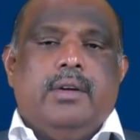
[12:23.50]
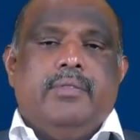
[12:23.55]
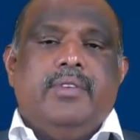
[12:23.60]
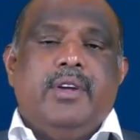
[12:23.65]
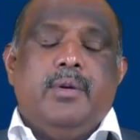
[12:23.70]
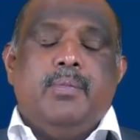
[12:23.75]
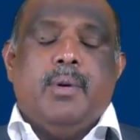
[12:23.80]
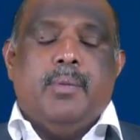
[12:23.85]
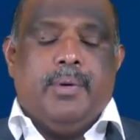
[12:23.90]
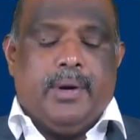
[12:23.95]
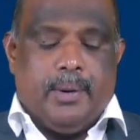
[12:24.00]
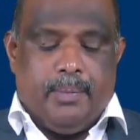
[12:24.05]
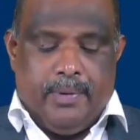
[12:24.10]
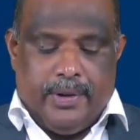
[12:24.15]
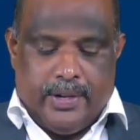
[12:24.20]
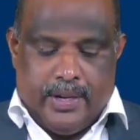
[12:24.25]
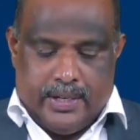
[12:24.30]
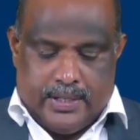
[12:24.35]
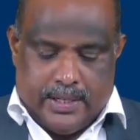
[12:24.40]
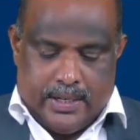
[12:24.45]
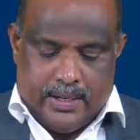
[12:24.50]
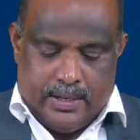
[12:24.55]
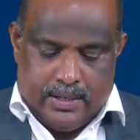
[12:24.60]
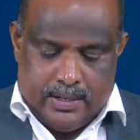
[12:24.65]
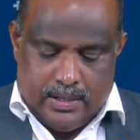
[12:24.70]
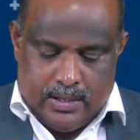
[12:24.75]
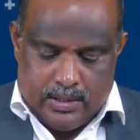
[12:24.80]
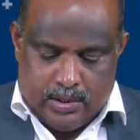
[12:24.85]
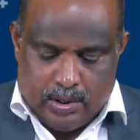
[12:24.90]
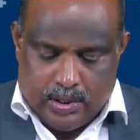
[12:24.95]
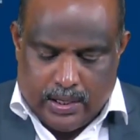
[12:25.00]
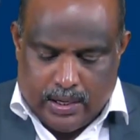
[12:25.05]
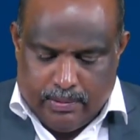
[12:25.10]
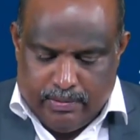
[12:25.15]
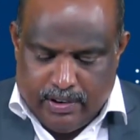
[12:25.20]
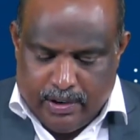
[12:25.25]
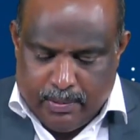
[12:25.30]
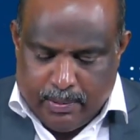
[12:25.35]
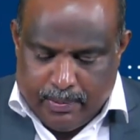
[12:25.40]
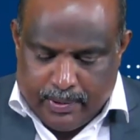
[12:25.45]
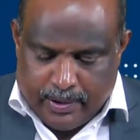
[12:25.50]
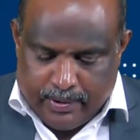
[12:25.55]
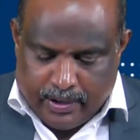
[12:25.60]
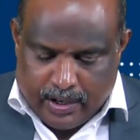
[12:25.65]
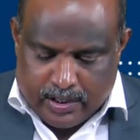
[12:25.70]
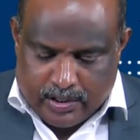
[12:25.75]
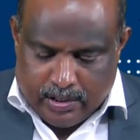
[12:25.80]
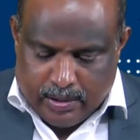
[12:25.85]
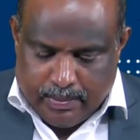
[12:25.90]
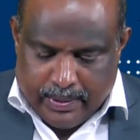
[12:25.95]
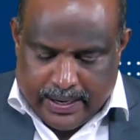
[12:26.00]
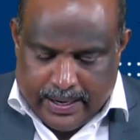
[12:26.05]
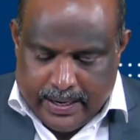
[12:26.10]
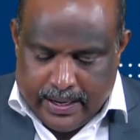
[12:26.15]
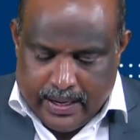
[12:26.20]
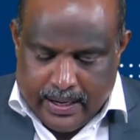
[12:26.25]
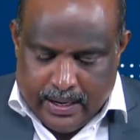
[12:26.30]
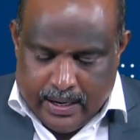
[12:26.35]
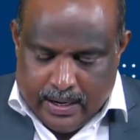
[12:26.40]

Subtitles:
V momentum equation. So the V momentum equation will be